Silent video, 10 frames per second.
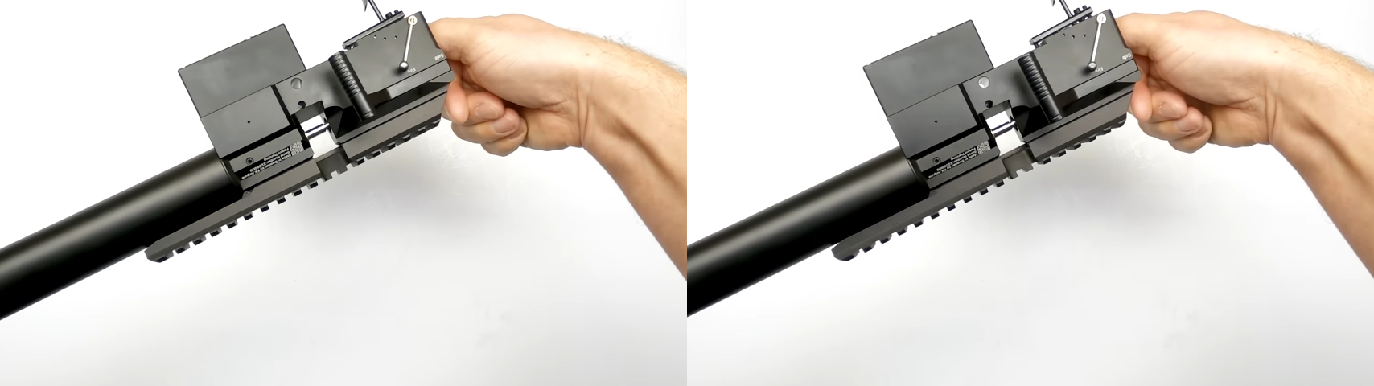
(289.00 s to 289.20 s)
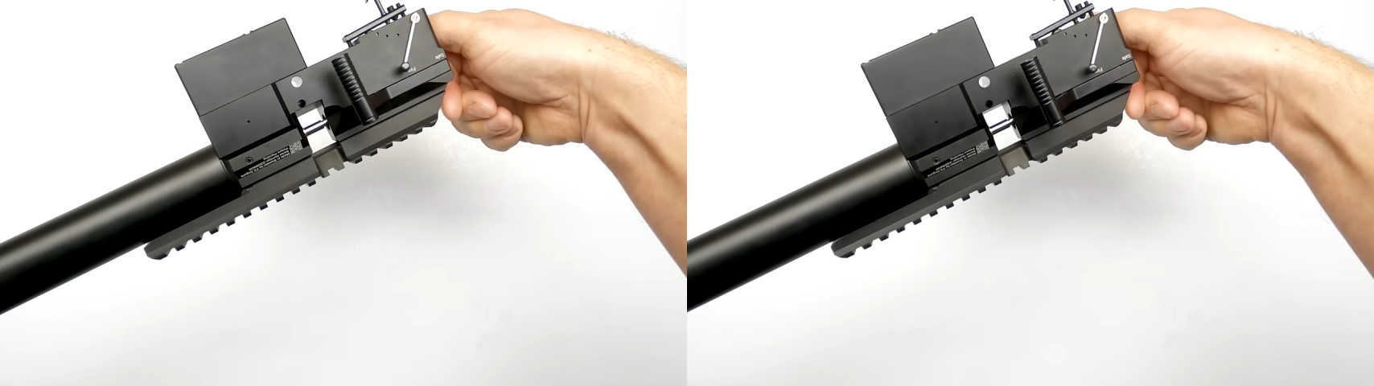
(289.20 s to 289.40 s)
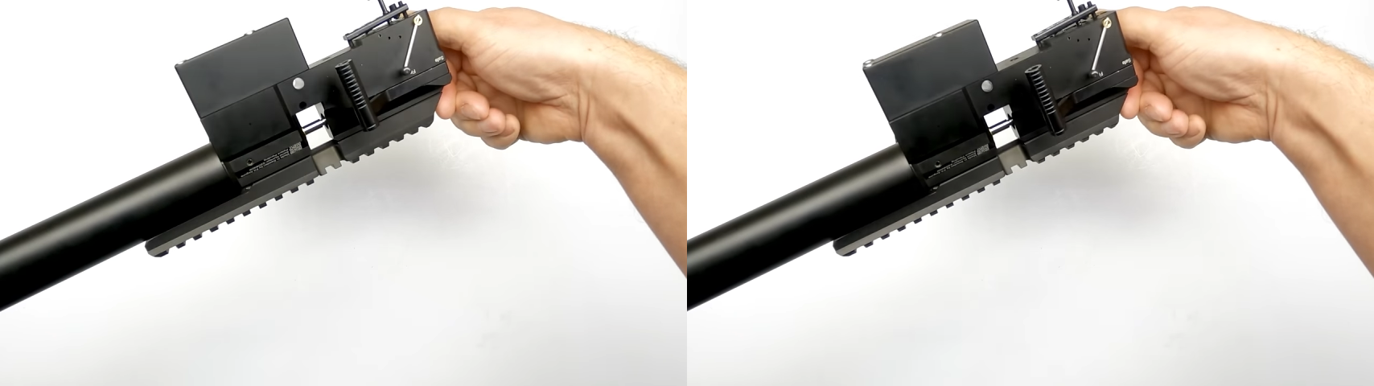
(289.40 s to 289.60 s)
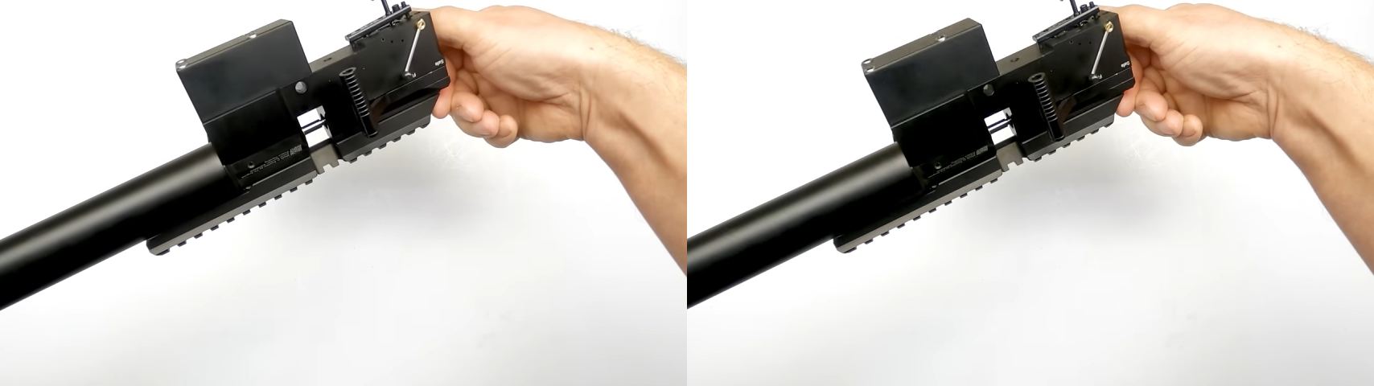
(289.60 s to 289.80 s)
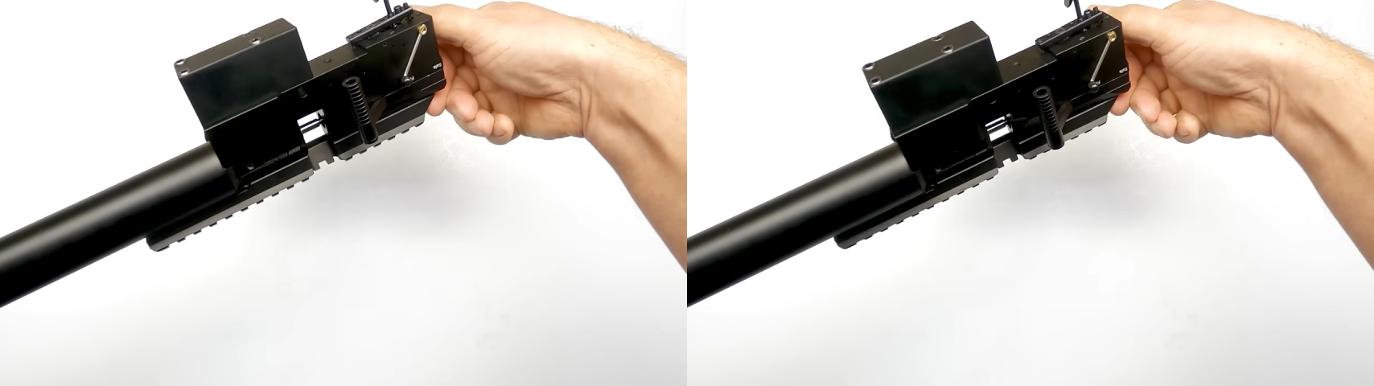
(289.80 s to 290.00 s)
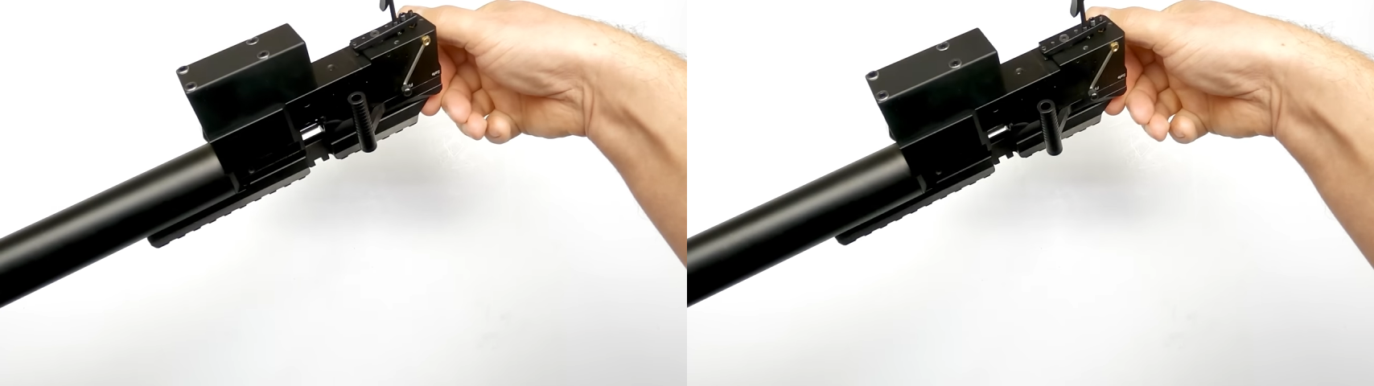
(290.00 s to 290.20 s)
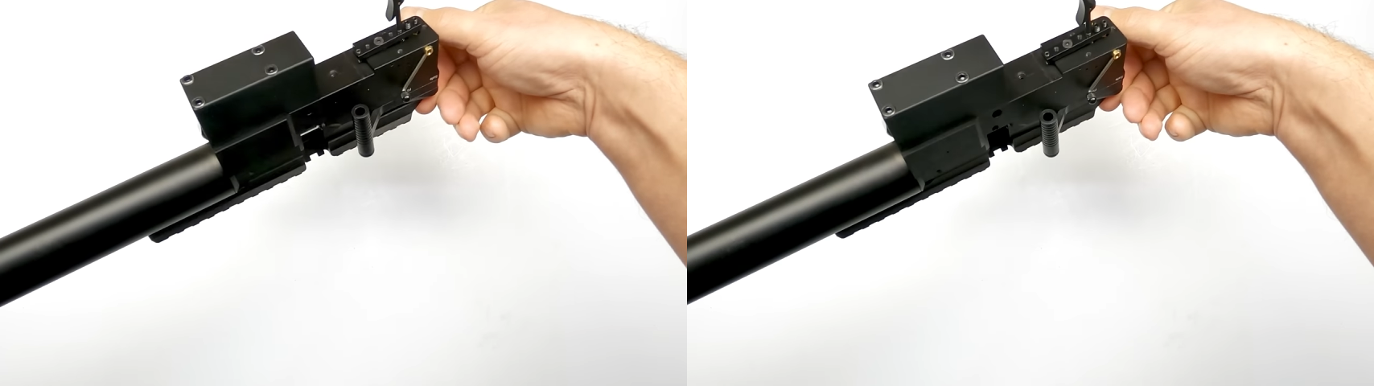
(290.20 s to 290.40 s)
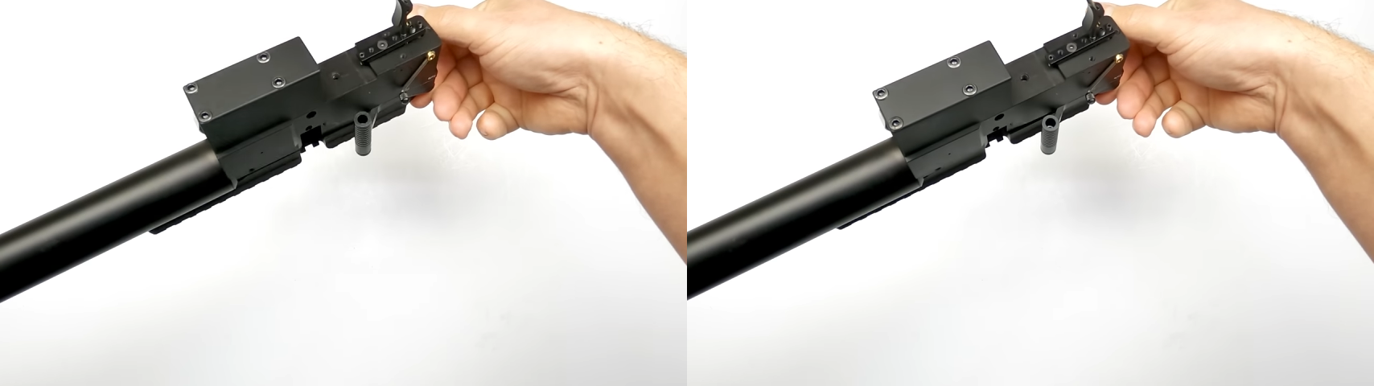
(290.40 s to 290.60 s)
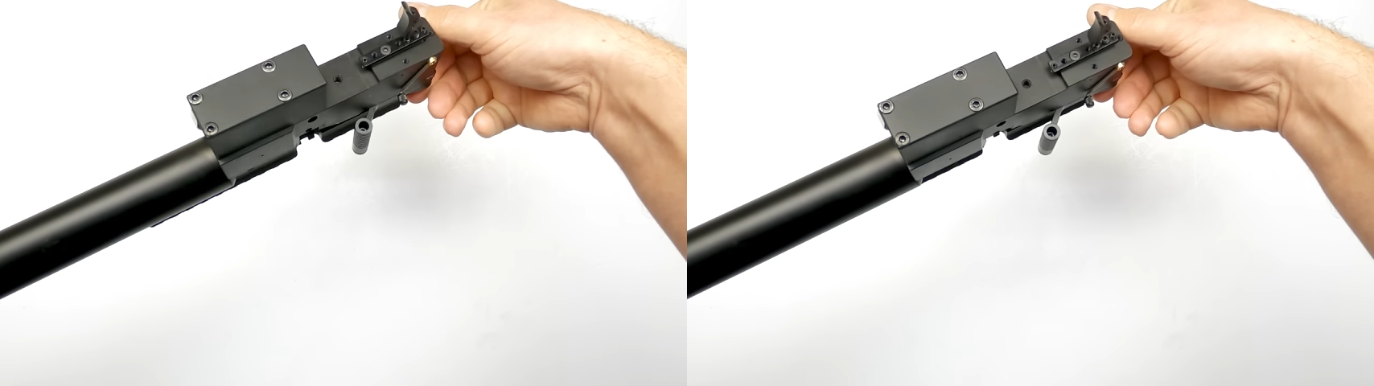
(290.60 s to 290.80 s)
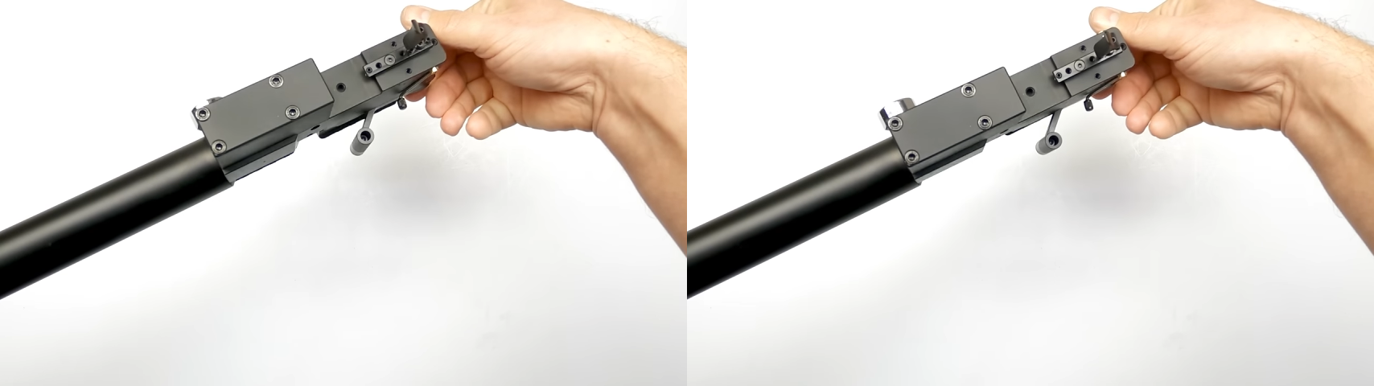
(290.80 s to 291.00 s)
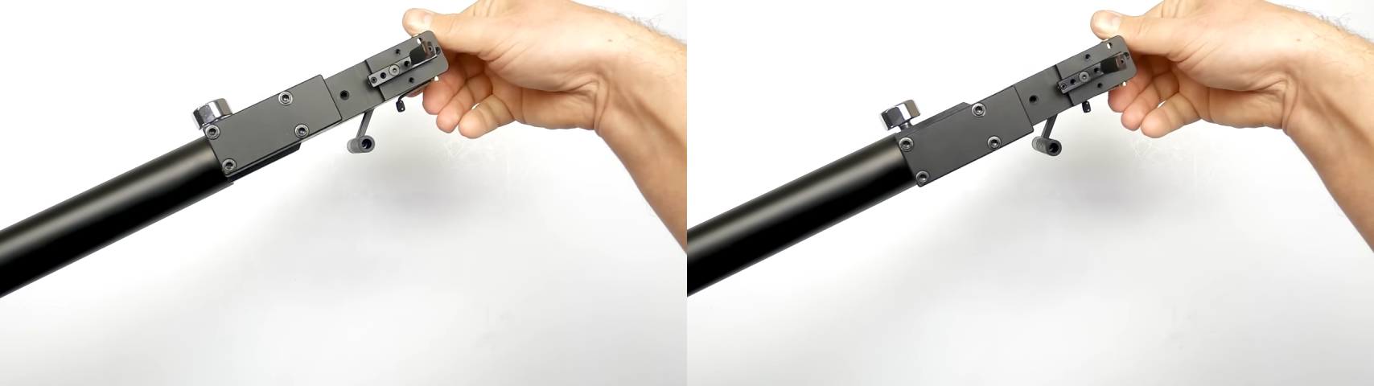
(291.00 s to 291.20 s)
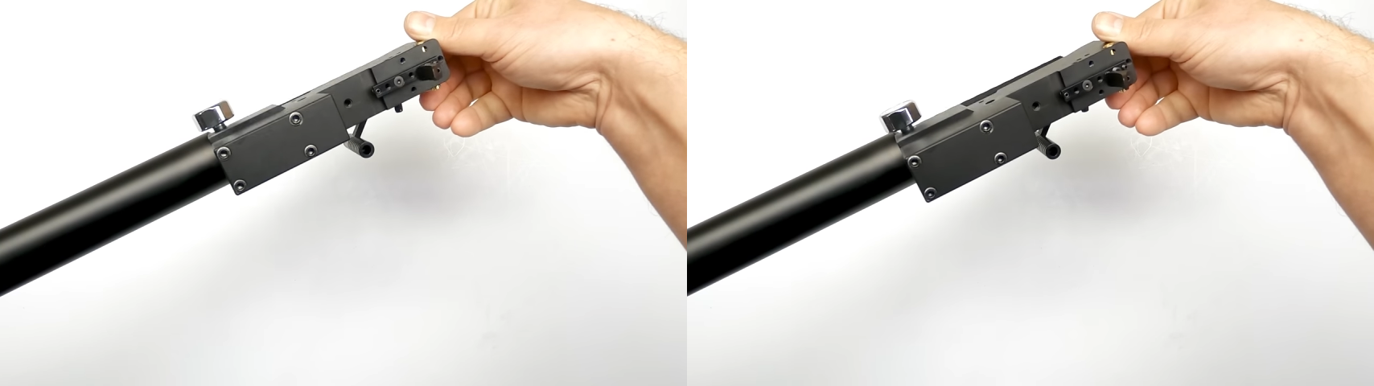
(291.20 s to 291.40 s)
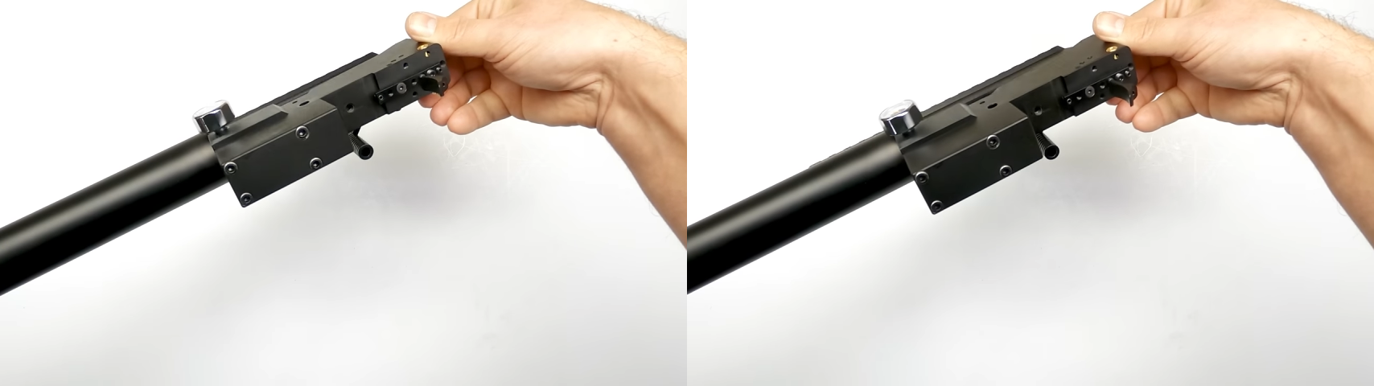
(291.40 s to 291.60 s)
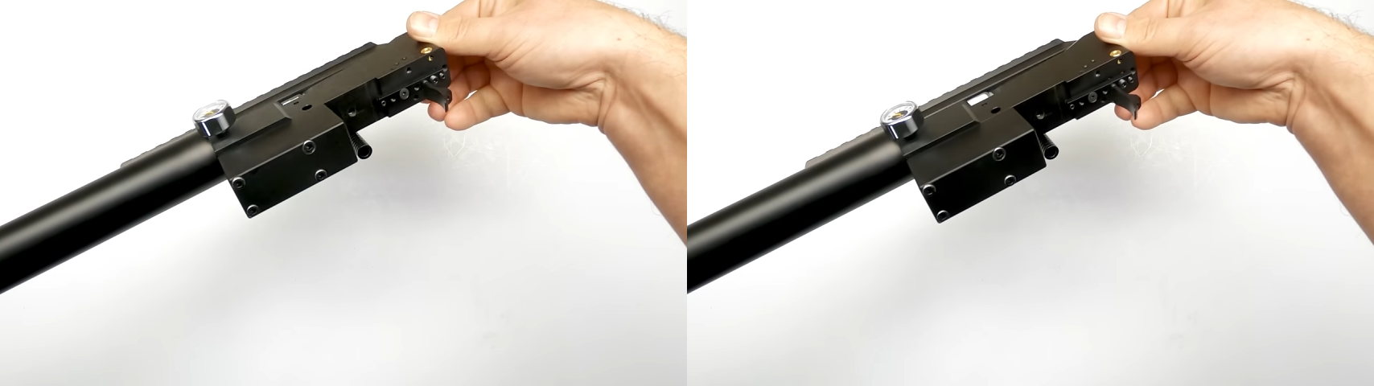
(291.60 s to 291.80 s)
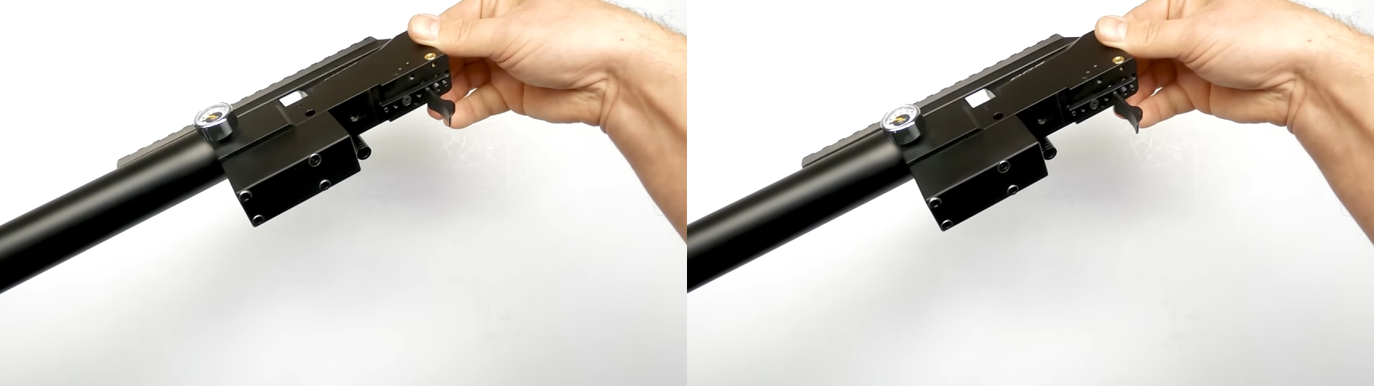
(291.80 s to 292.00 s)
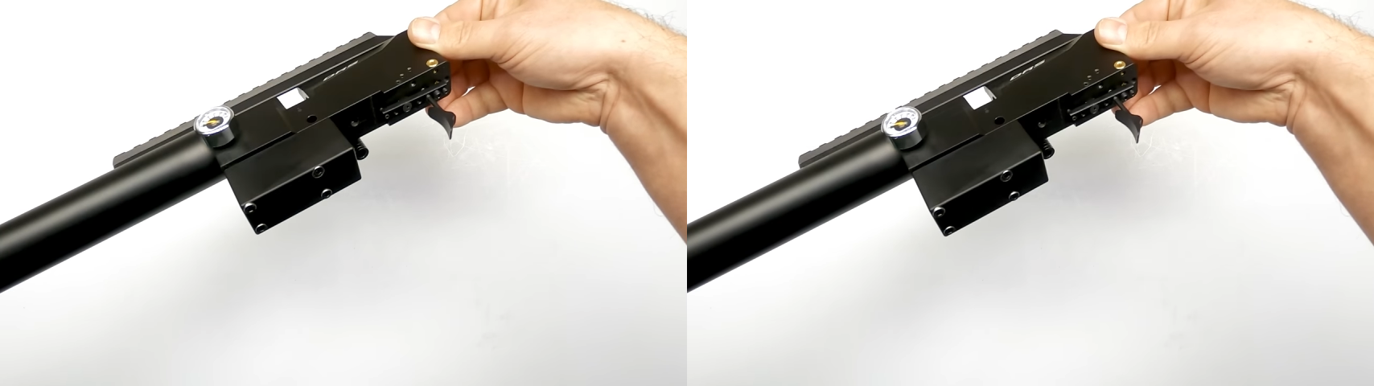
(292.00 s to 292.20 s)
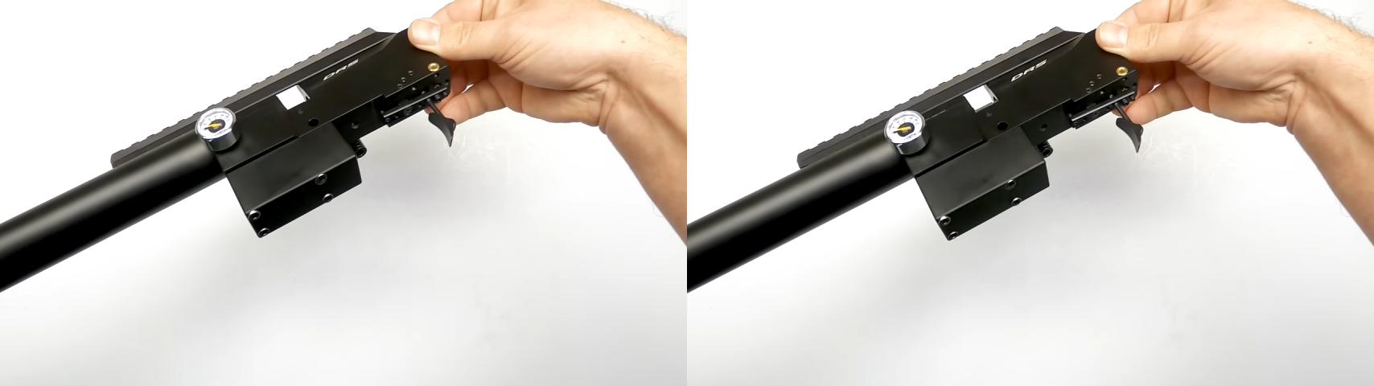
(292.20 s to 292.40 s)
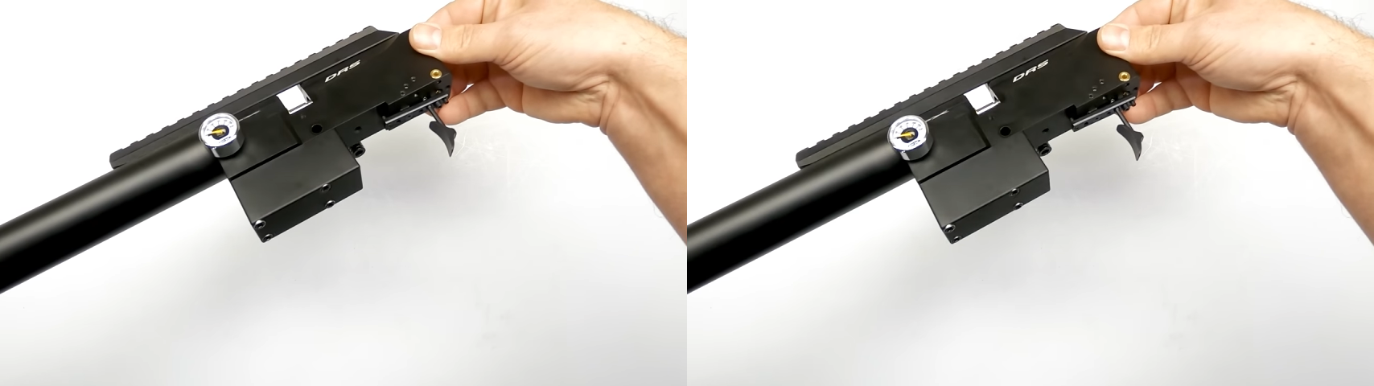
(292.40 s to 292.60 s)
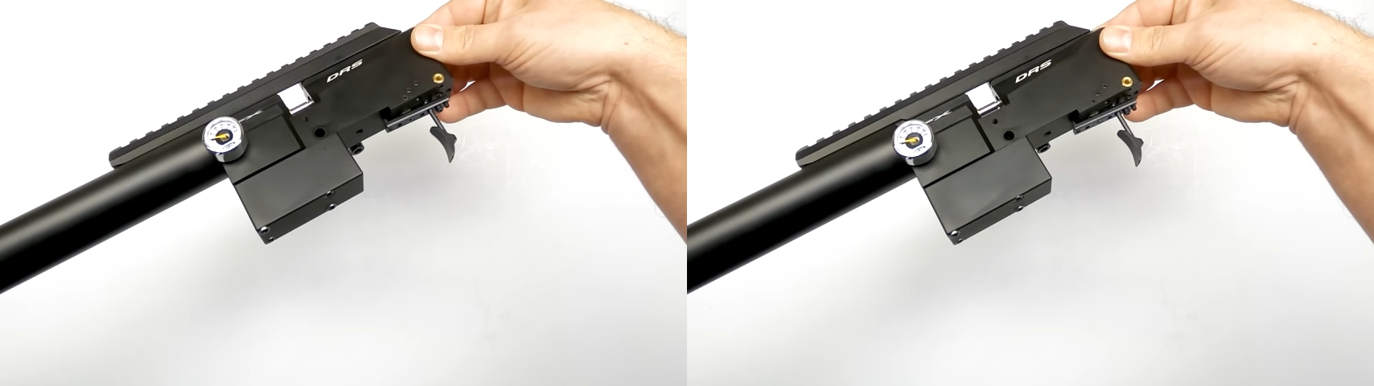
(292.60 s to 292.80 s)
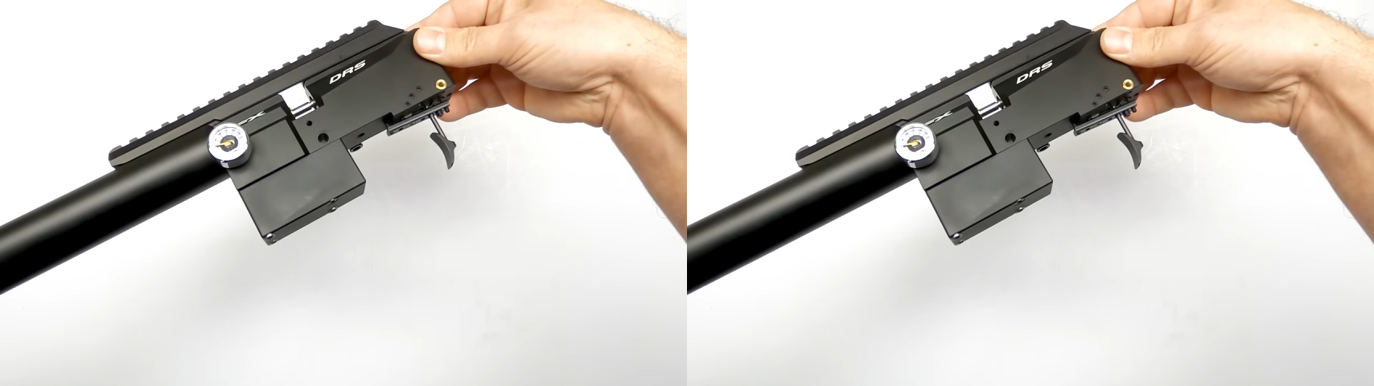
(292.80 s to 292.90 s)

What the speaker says: (no speaker visible)